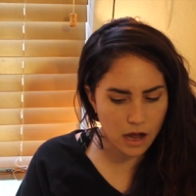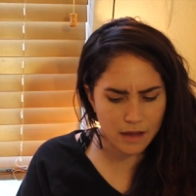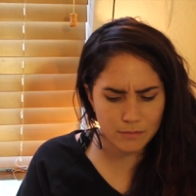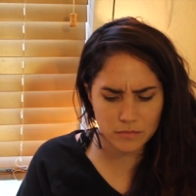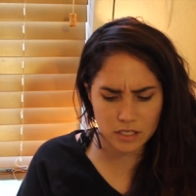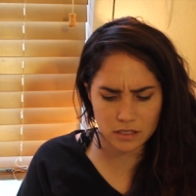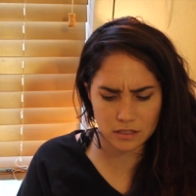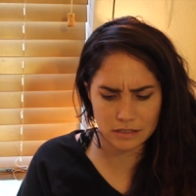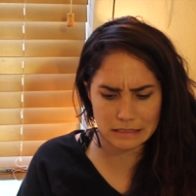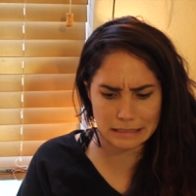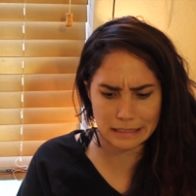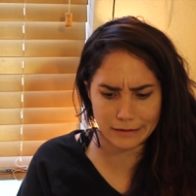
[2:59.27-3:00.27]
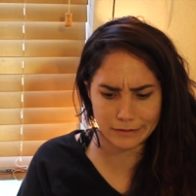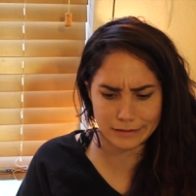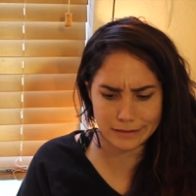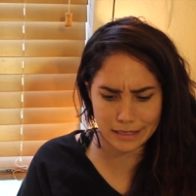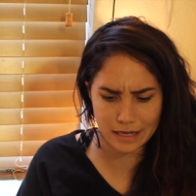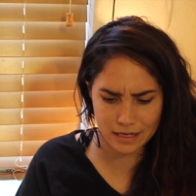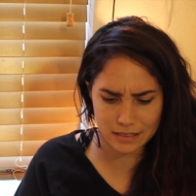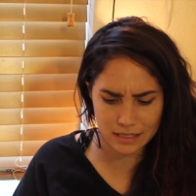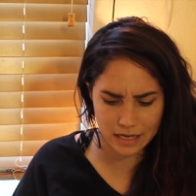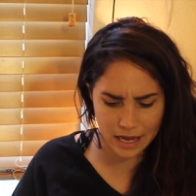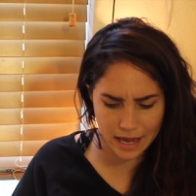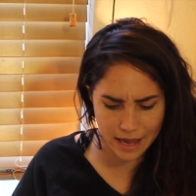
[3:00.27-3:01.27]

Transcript: I'm gonna see how to say it, it's like